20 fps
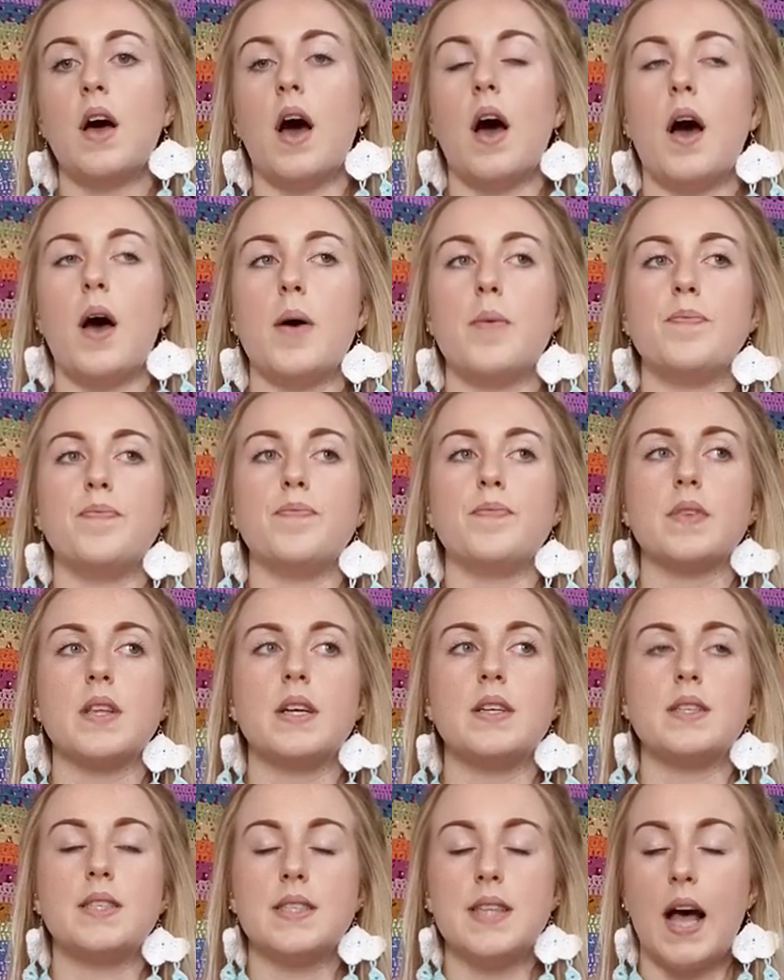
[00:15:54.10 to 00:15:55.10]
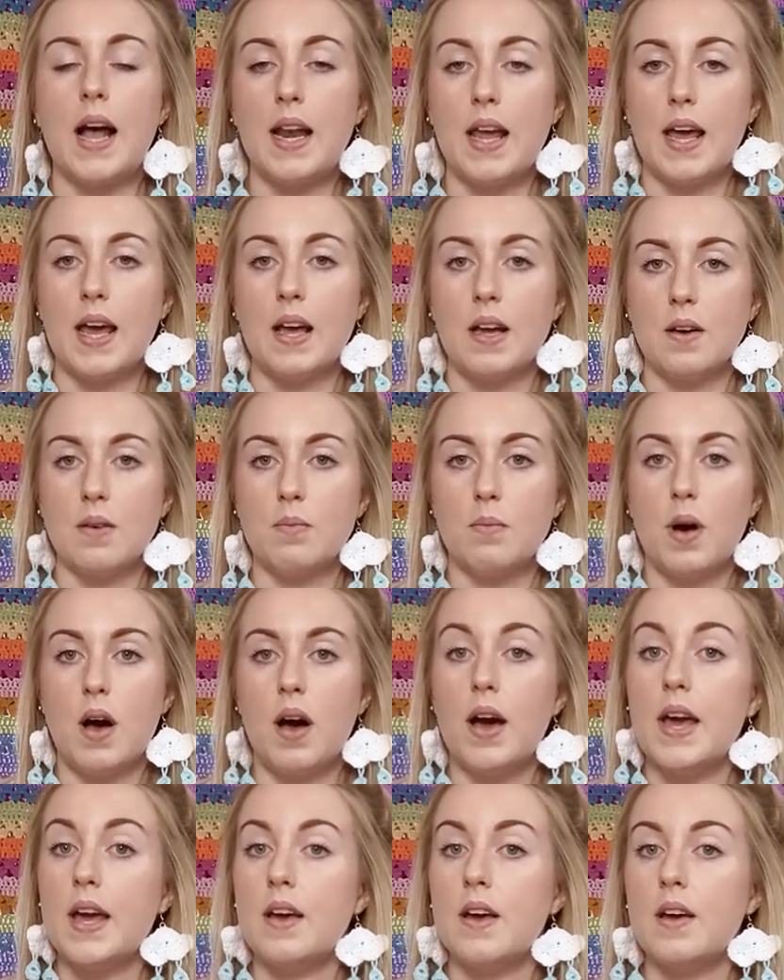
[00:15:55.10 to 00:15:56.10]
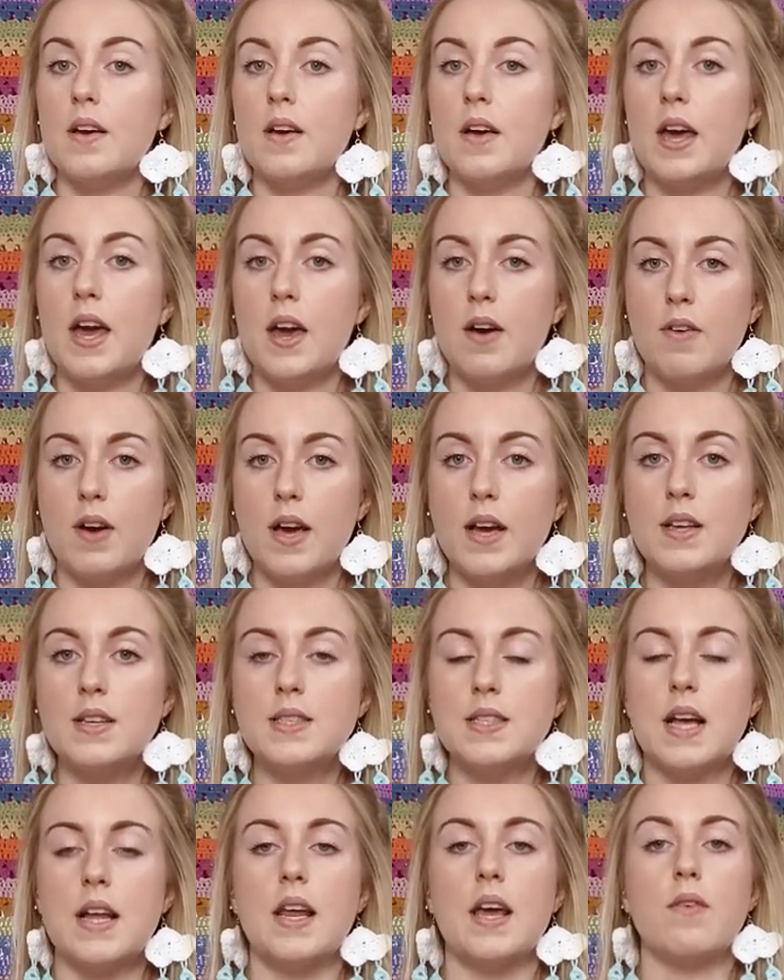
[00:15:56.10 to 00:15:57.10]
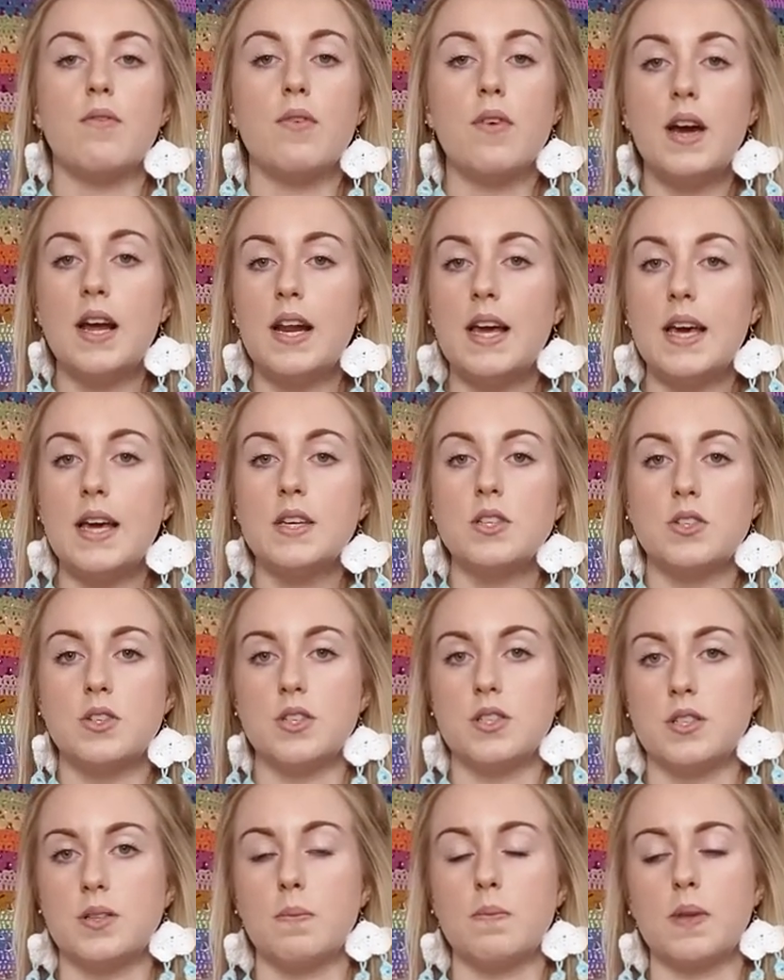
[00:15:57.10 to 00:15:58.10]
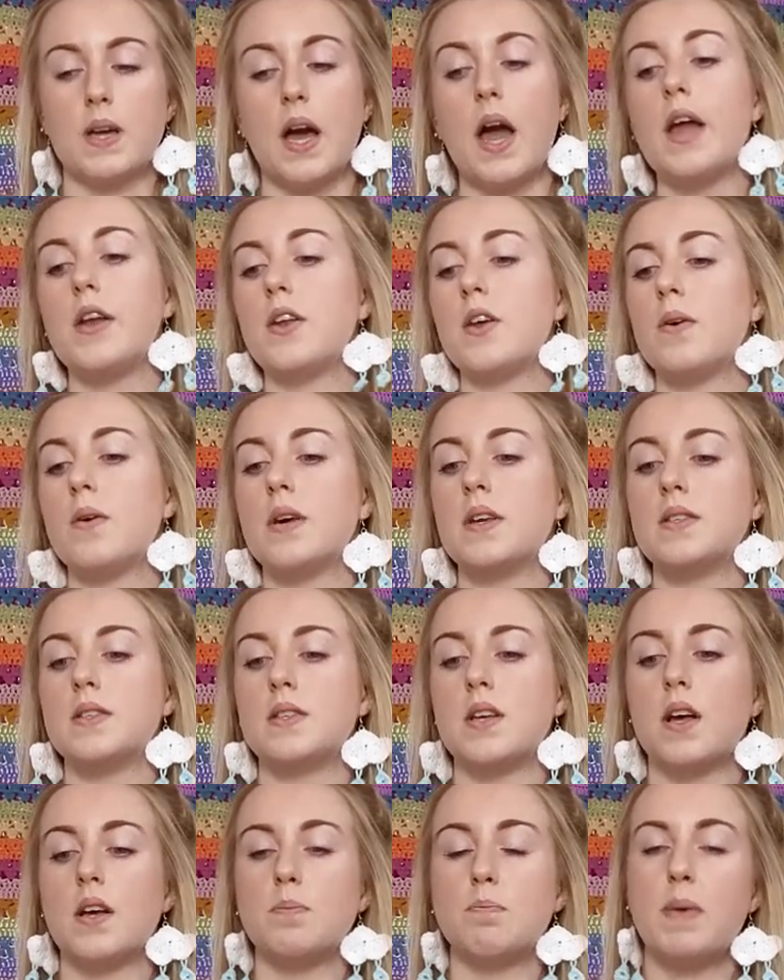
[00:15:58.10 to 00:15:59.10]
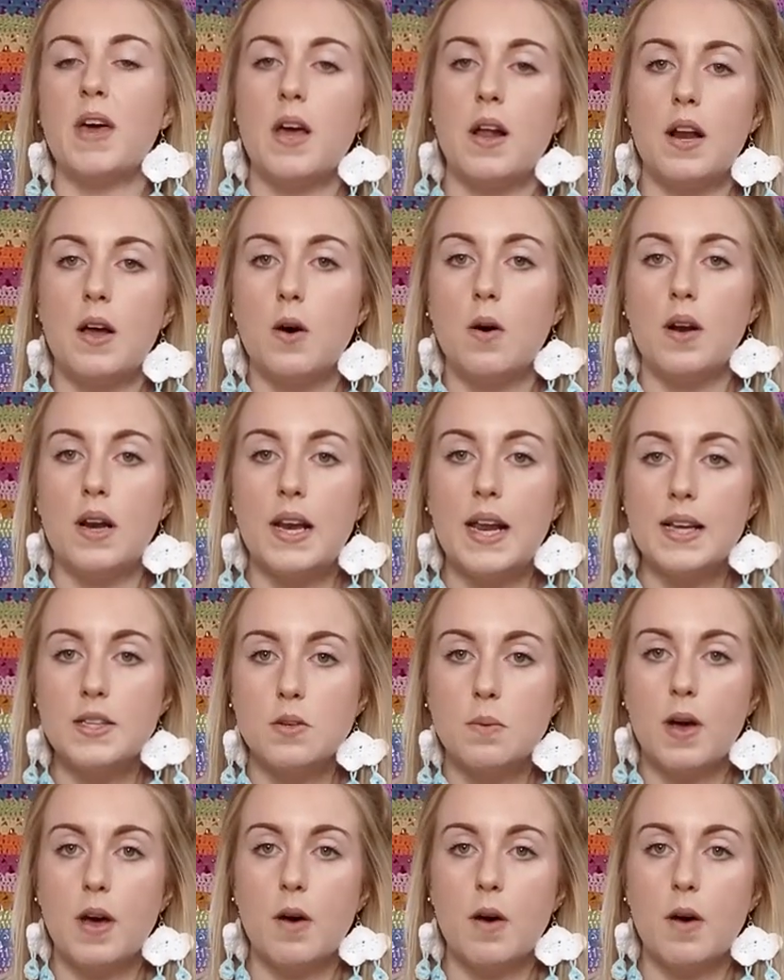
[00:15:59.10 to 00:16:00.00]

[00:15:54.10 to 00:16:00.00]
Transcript: um, selling my earrings and it really is just something I do as a bit a little, little